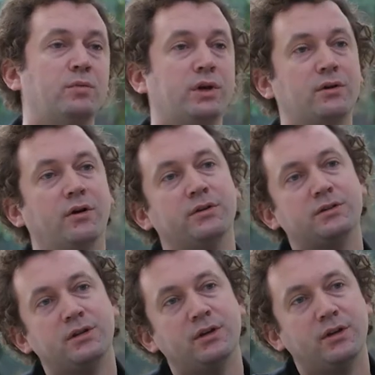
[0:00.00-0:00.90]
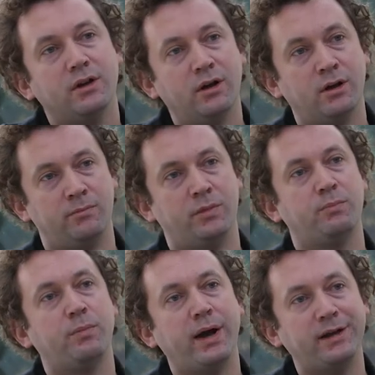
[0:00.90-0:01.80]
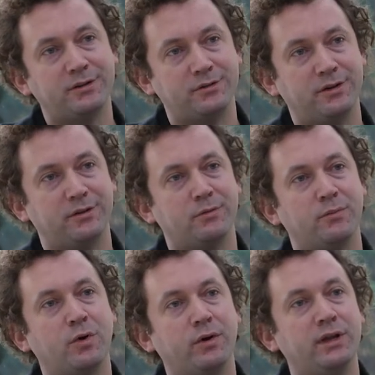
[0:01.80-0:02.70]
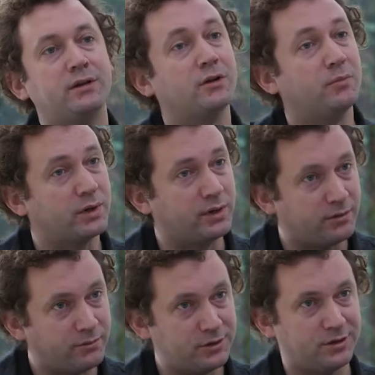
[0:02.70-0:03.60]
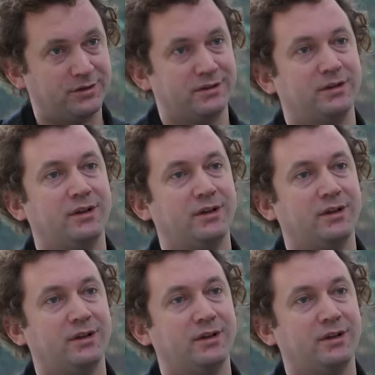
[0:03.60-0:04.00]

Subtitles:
because the pine trees were more economically efficient.